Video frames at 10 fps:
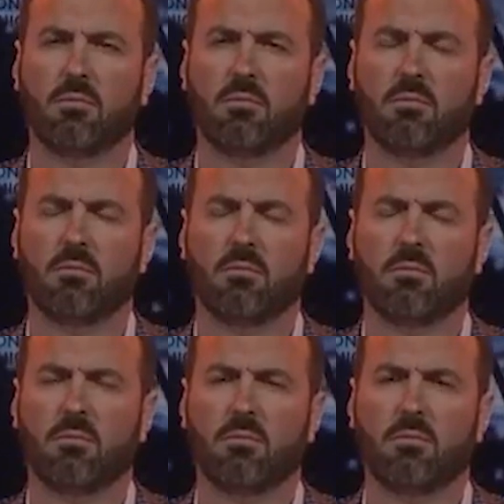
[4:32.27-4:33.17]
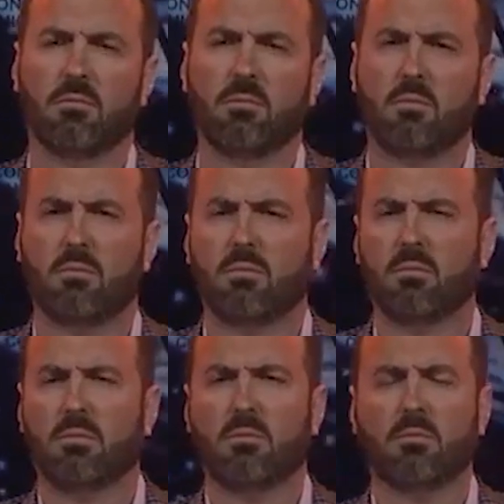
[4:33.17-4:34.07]

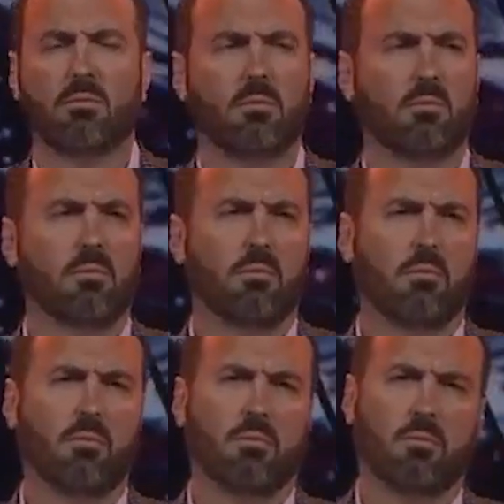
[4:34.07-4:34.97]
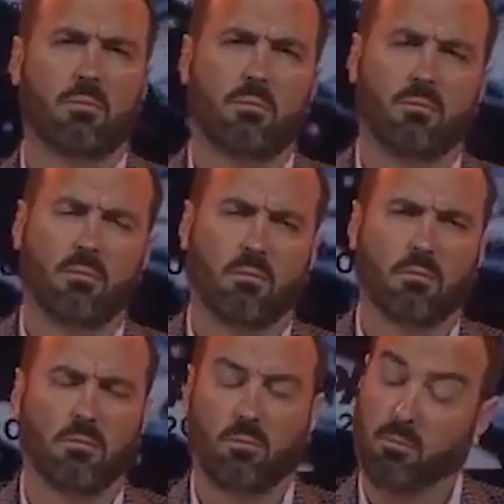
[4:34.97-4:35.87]

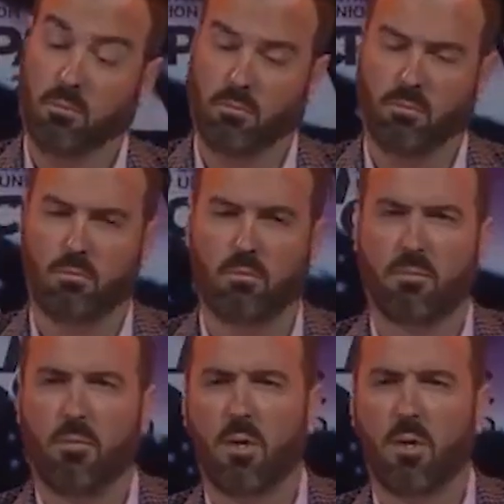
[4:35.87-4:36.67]
(silence)